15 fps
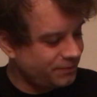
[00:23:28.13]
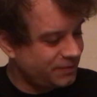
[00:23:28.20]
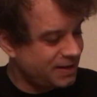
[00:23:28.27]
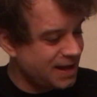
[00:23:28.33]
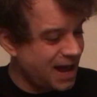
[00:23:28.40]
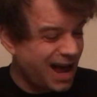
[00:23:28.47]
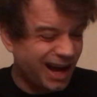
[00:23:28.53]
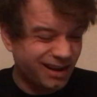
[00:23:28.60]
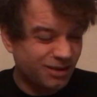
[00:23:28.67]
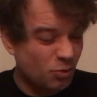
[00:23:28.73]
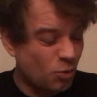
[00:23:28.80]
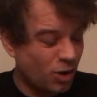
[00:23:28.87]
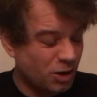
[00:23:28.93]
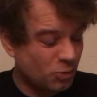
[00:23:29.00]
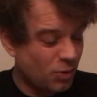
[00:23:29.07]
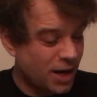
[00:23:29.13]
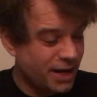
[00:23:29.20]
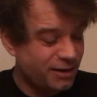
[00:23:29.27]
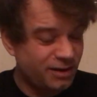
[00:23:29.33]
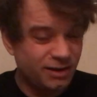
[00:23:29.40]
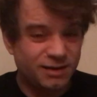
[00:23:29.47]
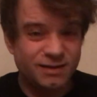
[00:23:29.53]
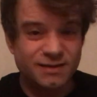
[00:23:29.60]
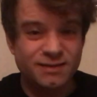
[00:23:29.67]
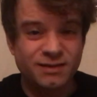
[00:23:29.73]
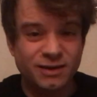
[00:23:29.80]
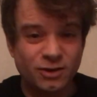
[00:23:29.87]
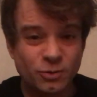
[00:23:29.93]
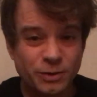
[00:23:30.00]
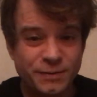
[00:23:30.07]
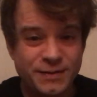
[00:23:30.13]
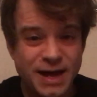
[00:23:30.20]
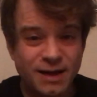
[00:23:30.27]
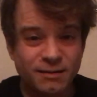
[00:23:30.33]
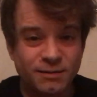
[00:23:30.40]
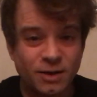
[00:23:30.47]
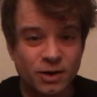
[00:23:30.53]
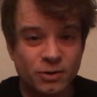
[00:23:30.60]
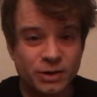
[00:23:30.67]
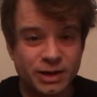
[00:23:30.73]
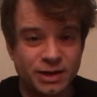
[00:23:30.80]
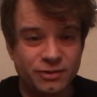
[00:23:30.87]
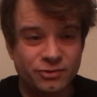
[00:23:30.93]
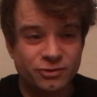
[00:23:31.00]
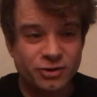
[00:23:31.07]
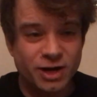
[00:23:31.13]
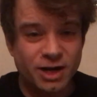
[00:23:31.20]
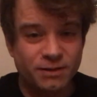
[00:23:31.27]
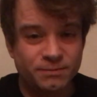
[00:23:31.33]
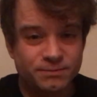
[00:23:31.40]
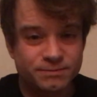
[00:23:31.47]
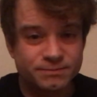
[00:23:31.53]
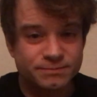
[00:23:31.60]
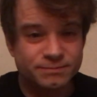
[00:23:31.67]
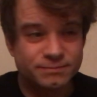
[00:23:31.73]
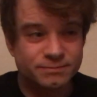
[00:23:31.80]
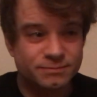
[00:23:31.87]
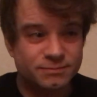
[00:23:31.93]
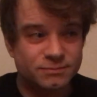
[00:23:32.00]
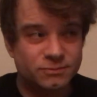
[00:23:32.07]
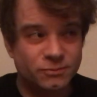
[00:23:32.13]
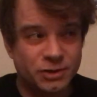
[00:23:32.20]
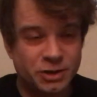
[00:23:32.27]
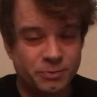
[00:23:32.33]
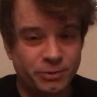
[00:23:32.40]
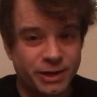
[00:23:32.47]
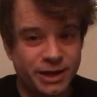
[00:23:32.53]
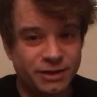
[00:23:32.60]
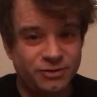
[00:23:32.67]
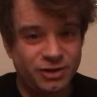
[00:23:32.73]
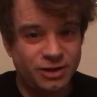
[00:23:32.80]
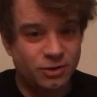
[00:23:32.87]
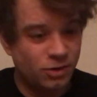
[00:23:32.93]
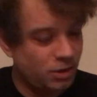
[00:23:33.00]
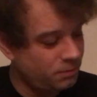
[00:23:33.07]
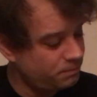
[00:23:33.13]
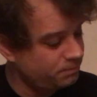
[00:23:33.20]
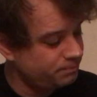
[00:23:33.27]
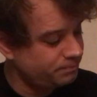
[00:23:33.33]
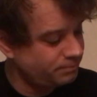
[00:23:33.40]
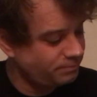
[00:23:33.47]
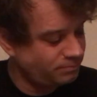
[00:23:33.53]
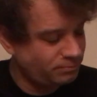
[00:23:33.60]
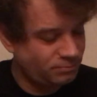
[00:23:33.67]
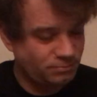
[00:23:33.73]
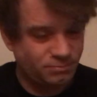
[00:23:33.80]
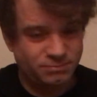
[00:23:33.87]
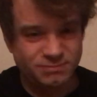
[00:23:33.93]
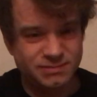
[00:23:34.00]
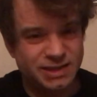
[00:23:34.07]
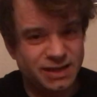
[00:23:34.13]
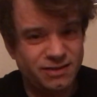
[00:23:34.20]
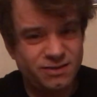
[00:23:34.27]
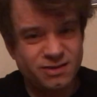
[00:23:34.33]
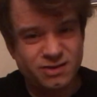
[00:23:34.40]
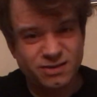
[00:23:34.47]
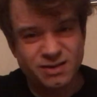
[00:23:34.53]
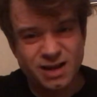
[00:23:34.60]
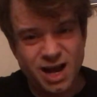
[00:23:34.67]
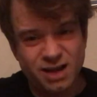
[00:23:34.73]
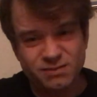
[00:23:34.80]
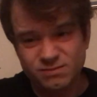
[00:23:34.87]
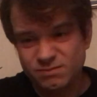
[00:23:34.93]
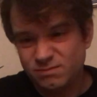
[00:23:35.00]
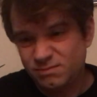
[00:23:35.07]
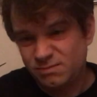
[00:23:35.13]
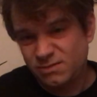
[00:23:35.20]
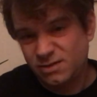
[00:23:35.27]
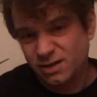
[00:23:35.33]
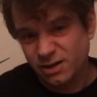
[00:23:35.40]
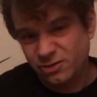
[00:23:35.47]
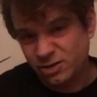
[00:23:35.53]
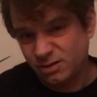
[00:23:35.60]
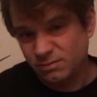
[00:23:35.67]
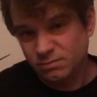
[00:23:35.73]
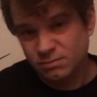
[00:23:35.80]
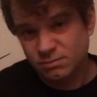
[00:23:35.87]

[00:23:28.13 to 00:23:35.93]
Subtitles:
yeah, one way to deal with that low E string when you're playing a D chord is to just not touch it.